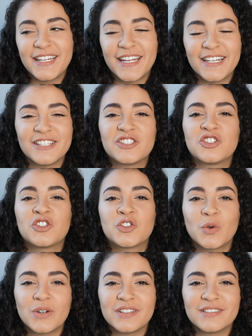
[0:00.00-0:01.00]
and it's
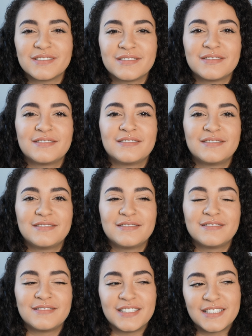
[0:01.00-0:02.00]
short.
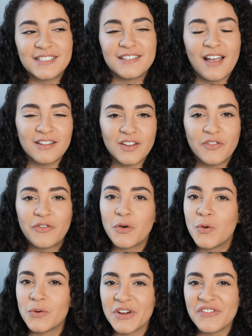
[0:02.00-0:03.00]
It's not the
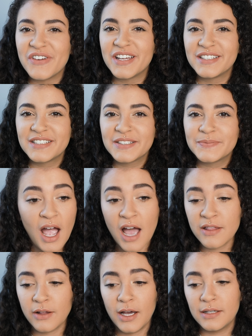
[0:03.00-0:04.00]
full refund.
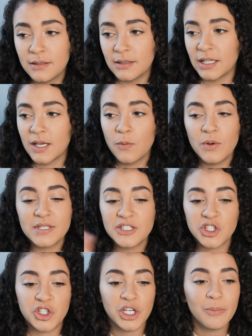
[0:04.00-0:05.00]
I thought like it
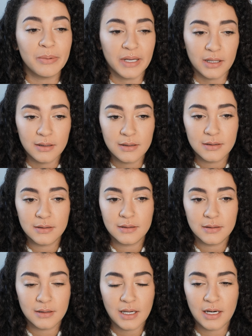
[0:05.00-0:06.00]
wasn't shipping
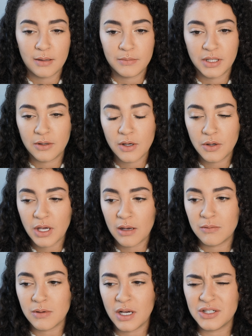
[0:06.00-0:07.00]
and I'm like,
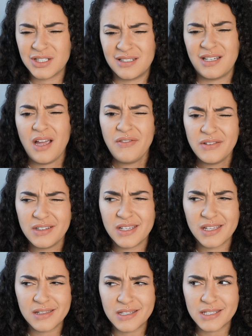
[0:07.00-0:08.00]
okay, well I should definitely
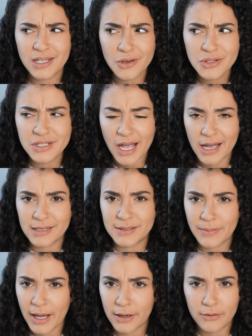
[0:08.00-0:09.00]
get the sales
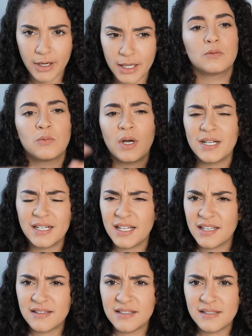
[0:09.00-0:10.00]
tax back, right? Why didn't
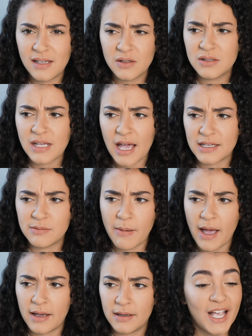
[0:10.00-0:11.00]
I get the sales tax
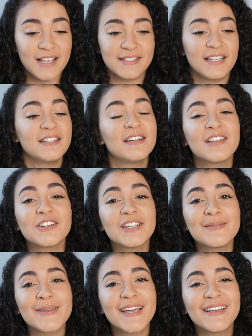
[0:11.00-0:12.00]
back? I sent another
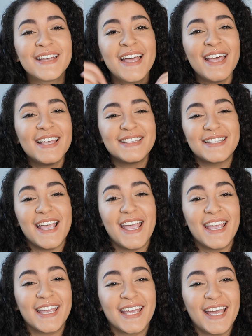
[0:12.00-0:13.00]
email
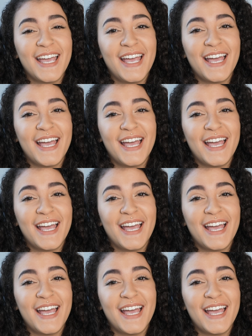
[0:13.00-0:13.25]
saying